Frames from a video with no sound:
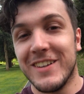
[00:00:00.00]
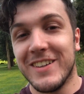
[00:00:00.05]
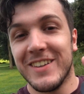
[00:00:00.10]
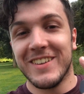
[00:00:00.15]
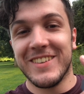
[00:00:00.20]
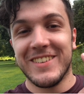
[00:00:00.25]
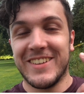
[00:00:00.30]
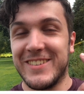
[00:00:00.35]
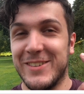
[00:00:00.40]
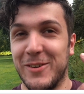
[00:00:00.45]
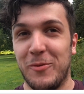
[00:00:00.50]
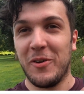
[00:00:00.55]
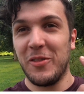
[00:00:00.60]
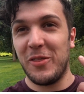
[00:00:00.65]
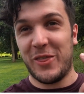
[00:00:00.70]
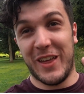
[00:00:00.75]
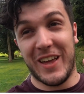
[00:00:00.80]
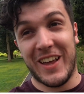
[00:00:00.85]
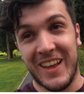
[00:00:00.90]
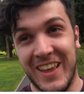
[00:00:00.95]
So that's the one
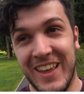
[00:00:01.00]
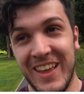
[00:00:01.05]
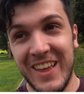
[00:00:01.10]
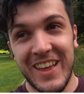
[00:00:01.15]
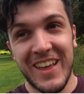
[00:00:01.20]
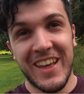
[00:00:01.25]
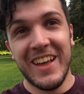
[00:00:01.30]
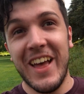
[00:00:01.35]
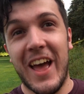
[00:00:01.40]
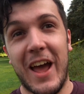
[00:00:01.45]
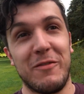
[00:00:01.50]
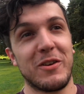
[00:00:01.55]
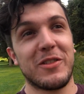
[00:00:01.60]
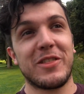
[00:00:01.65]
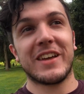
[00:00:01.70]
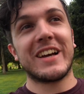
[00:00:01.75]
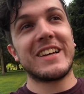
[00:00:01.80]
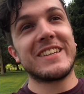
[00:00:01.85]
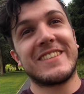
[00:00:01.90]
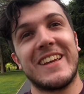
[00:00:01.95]
thing.
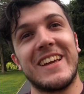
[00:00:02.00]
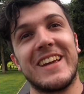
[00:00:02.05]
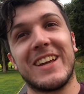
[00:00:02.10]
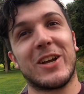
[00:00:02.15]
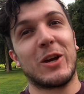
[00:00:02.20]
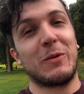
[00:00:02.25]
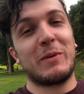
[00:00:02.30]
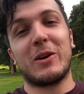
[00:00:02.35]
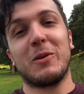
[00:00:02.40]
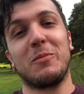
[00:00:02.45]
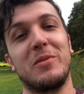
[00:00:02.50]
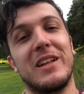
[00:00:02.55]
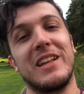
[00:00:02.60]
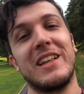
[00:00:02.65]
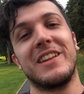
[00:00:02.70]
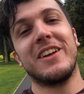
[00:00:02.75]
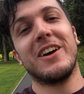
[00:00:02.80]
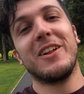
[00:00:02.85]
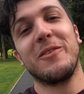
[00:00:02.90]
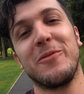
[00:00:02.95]
Everything I say could be completely
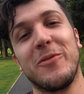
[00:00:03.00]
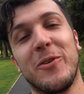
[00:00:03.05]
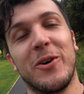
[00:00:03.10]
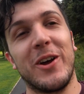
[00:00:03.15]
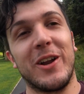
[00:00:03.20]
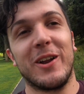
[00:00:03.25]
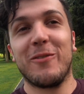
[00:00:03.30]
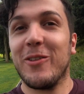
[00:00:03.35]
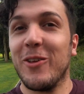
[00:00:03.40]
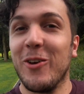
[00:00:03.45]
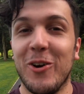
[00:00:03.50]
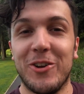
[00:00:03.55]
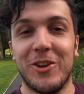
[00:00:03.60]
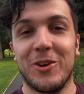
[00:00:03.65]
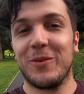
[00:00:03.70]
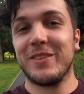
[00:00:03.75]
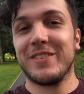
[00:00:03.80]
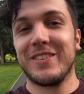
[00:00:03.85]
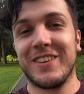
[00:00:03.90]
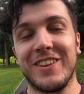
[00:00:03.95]
null and void if the audio
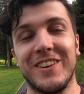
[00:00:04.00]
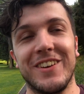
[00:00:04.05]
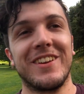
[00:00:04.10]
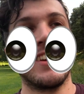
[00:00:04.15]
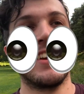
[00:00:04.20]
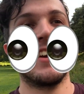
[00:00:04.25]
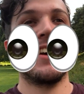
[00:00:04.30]
isn't good.